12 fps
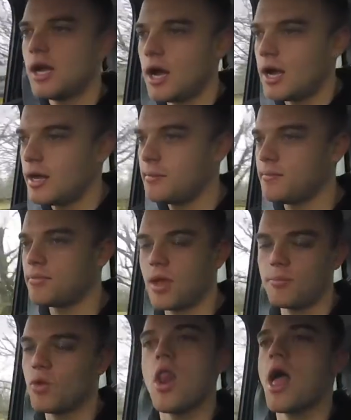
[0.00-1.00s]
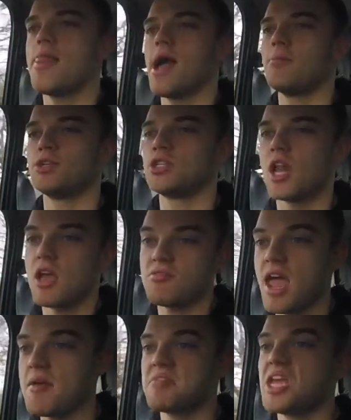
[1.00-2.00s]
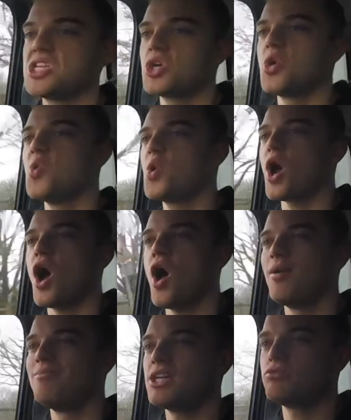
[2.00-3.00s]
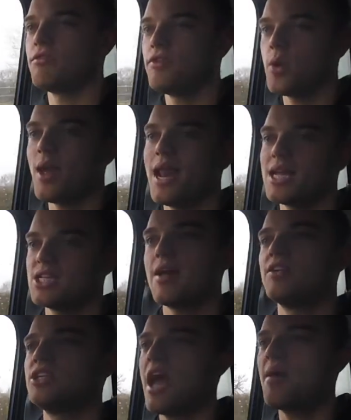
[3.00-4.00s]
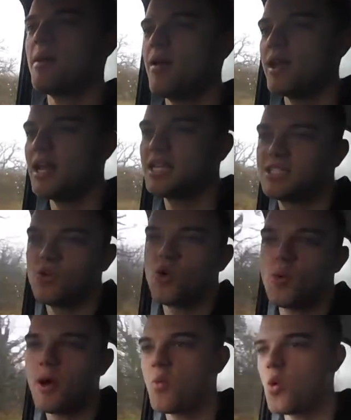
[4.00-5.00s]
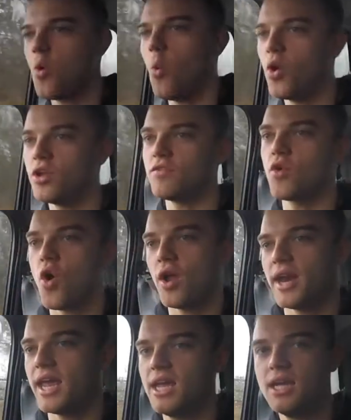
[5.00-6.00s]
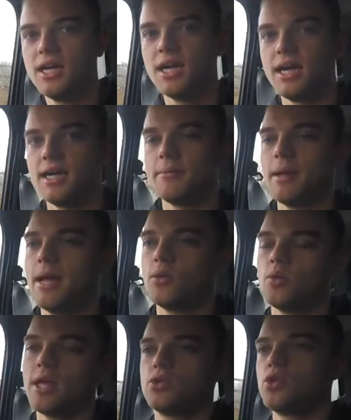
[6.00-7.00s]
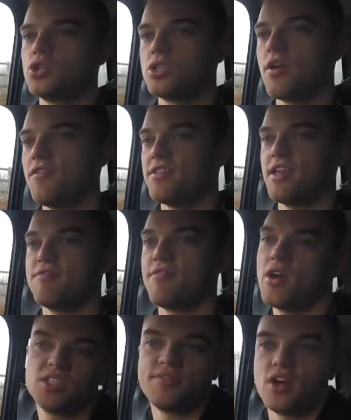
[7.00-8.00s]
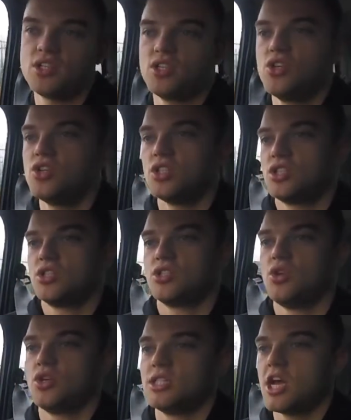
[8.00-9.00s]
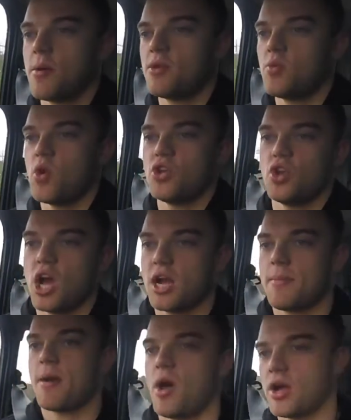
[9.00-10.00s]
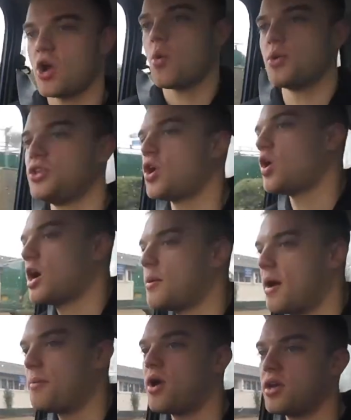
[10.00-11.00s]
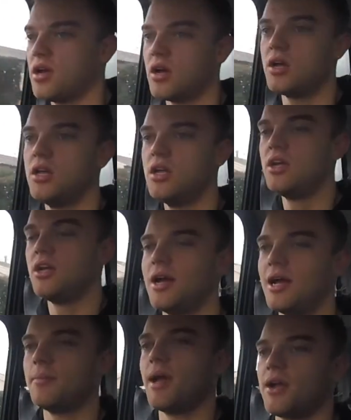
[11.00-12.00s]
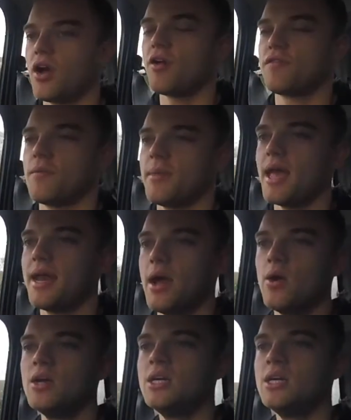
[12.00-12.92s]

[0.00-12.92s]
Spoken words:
I'm not like that. I'm just like, yeah, it's a cool car, let's review it, let's have a chat about it, let's talk about what you've got on it, and all that sort of stuff, and then vice versa. You can tell me what you like about my car, what you don't like about my car, and go from there. Now,